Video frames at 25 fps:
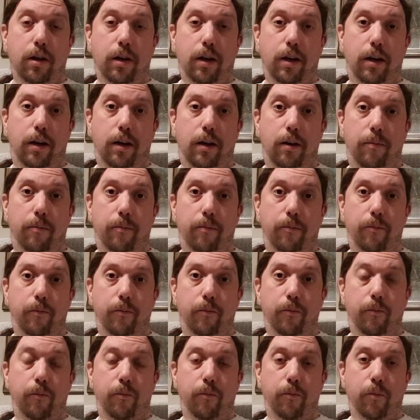
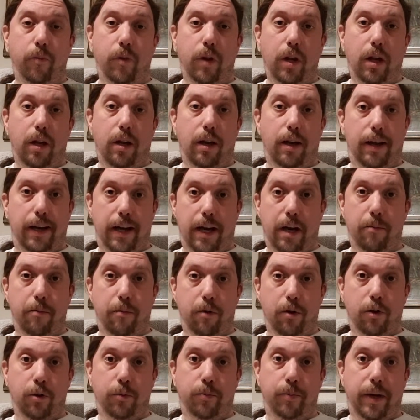and how
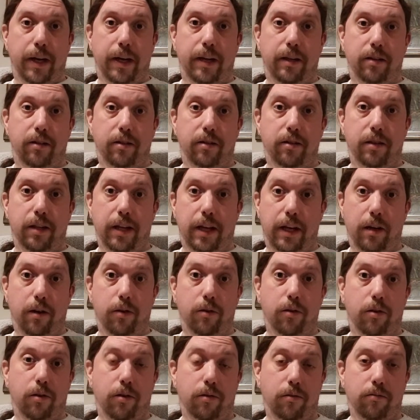much space they
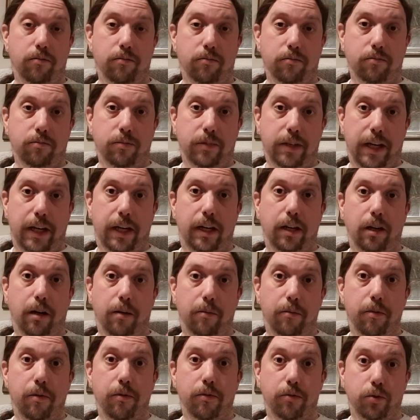are taking
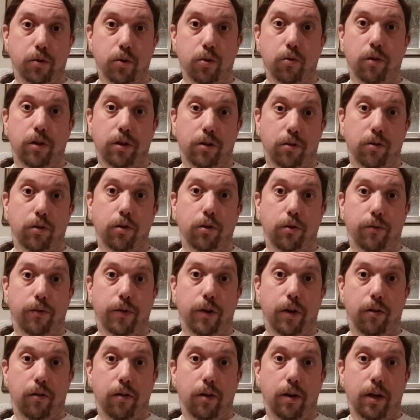up of storage on your
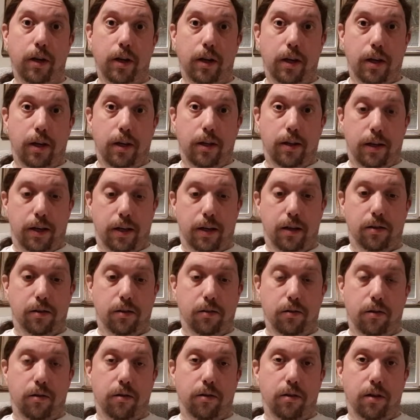phone. Then it's
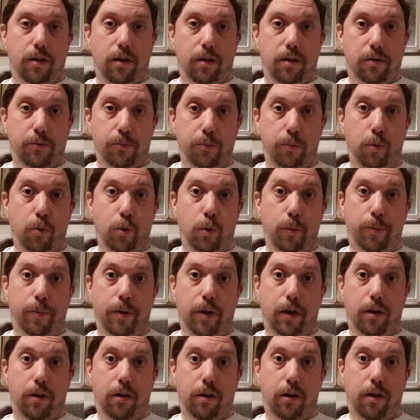got a smaller
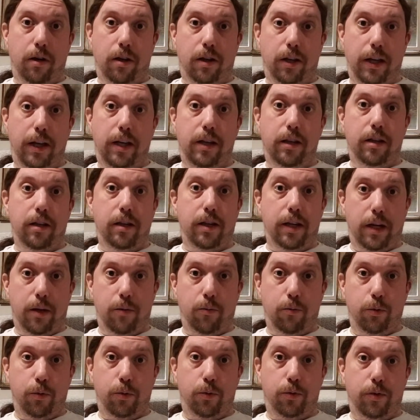bar underneath, and that
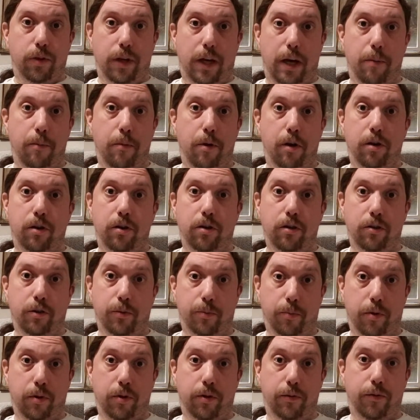was how much
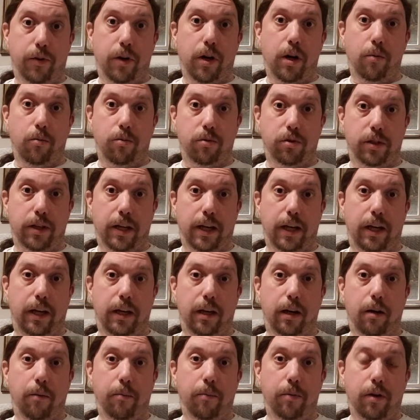Spotify was taking
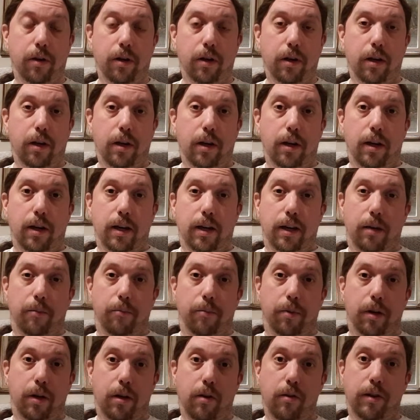up. And then
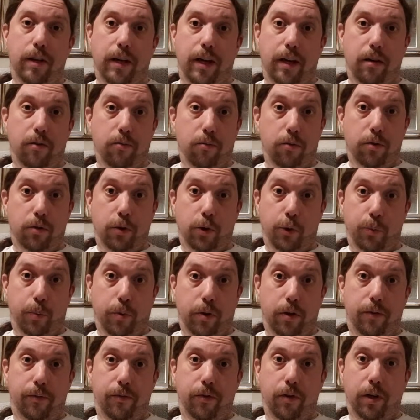below that was the
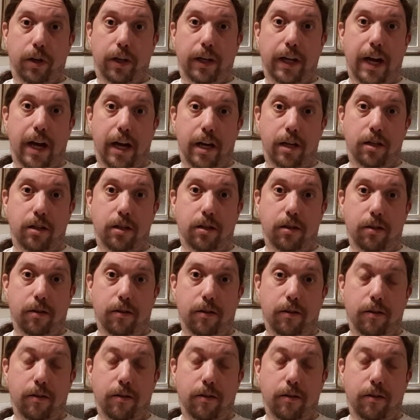Spotify cache.